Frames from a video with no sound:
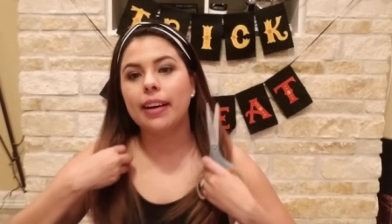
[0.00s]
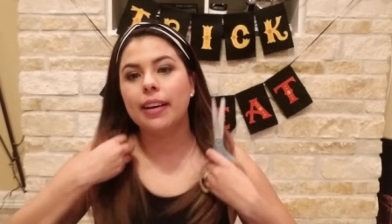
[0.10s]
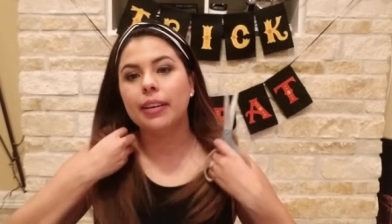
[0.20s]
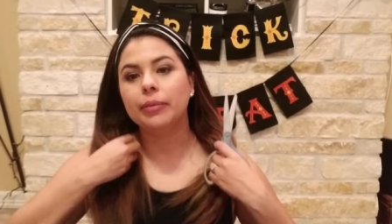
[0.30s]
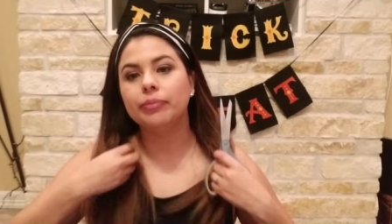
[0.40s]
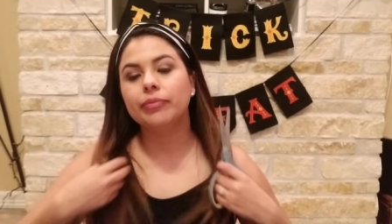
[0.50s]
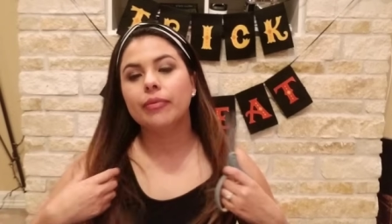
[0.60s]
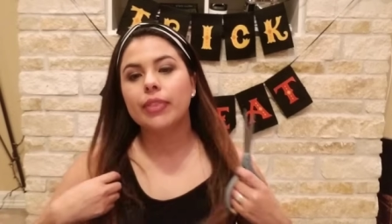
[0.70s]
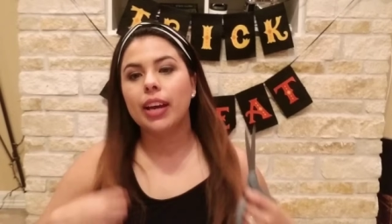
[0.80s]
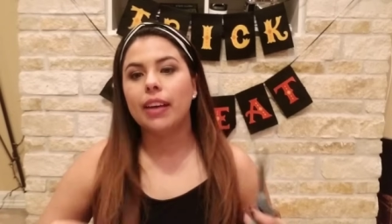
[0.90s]

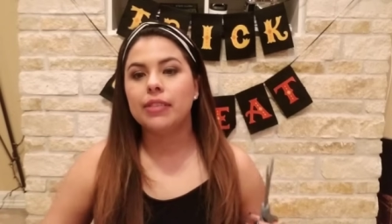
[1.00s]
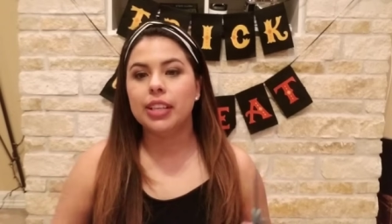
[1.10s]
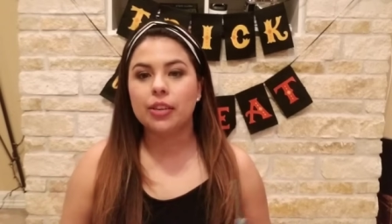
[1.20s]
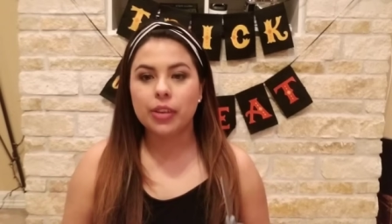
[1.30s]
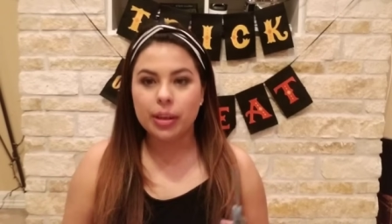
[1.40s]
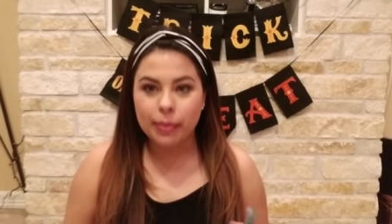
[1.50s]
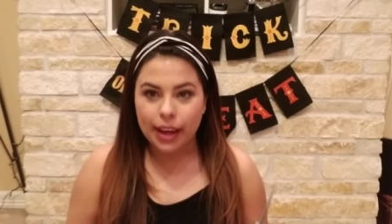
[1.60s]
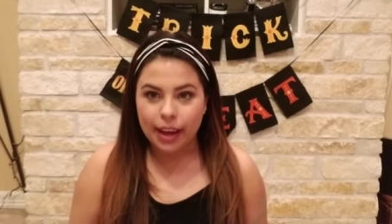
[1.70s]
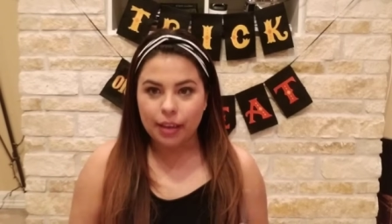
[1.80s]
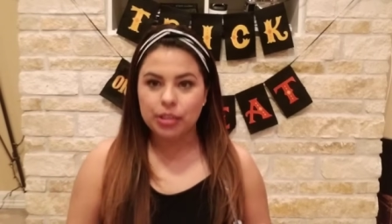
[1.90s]
I've decorated my
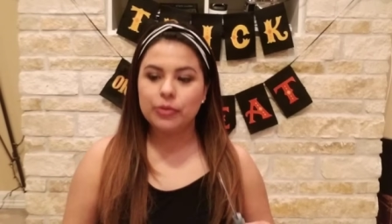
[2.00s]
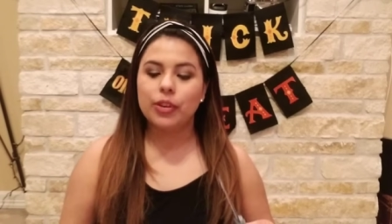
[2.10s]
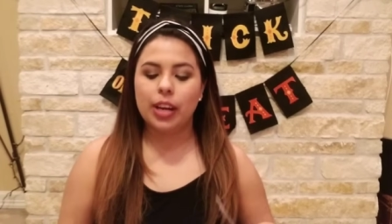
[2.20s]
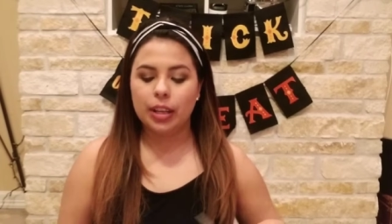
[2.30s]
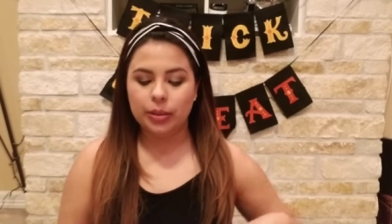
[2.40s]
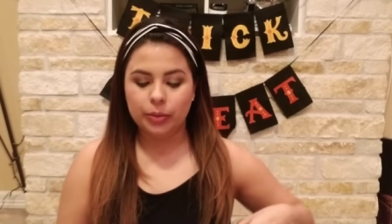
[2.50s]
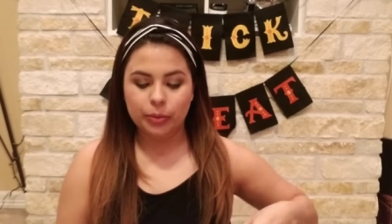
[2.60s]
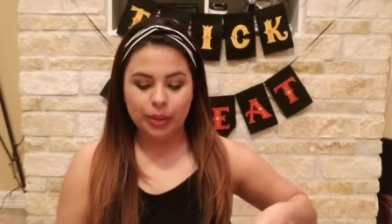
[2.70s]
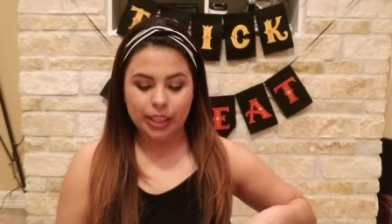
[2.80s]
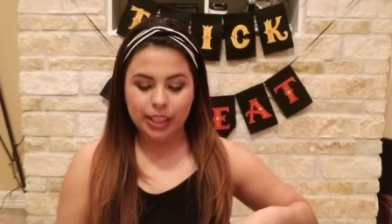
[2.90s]
house for
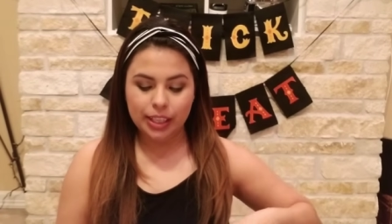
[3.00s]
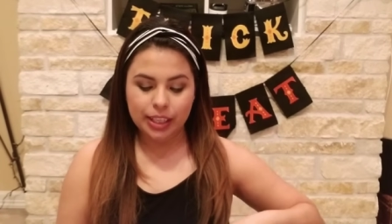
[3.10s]
Halloween?